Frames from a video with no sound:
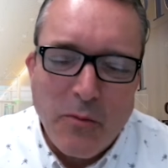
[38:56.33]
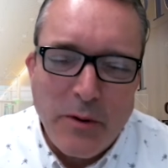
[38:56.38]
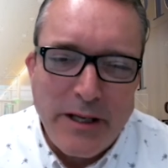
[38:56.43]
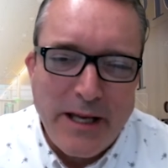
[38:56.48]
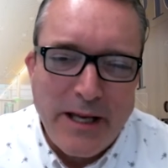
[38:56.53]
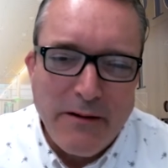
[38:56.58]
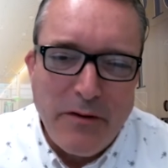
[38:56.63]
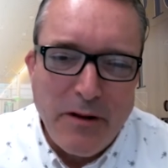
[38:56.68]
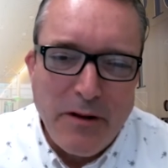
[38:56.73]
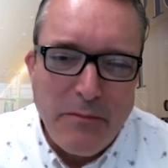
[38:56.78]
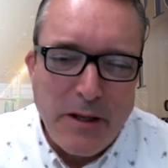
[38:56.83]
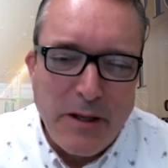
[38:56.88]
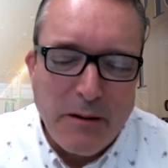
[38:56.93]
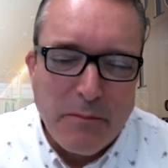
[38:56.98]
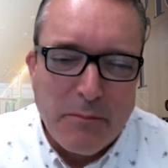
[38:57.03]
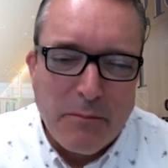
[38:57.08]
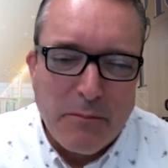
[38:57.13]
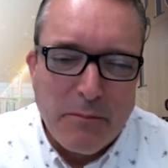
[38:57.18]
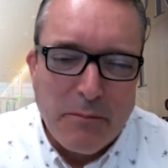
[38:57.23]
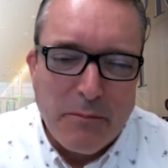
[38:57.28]
give them the
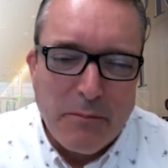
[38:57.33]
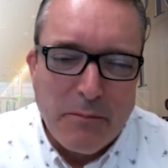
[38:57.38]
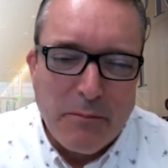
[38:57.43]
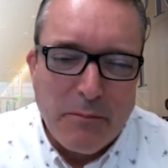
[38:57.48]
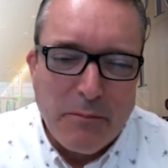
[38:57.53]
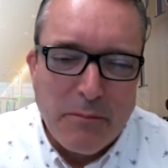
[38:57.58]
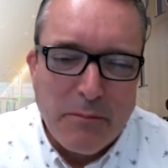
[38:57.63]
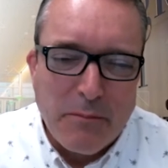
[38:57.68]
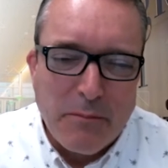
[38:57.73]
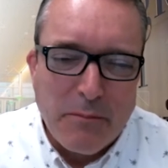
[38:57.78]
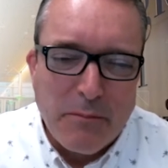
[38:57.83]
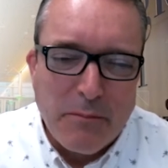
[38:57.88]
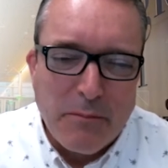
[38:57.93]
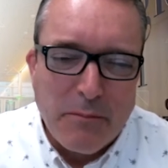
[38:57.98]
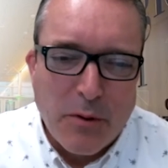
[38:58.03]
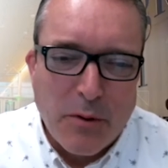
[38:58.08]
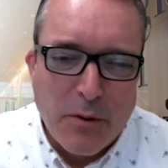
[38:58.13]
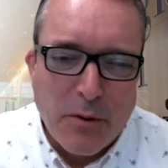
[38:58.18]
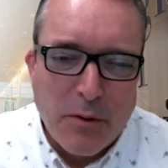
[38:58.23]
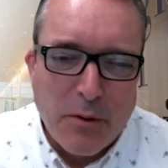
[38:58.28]

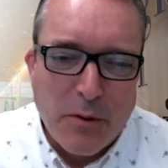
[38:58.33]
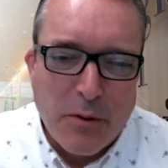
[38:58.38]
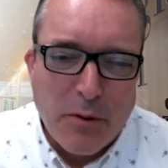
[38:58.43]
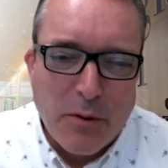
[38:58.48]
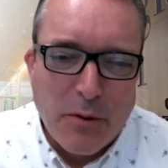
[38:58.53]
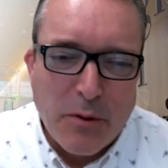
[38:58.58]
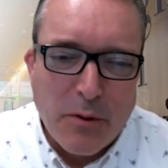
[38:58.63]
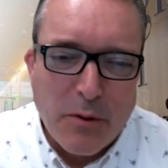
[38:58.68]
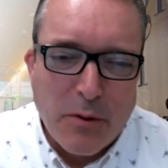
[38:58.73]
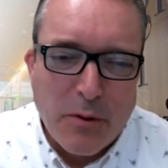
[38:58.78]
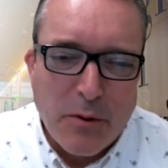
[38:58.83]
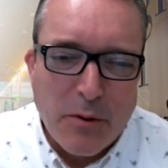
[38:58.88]
impression that they're going to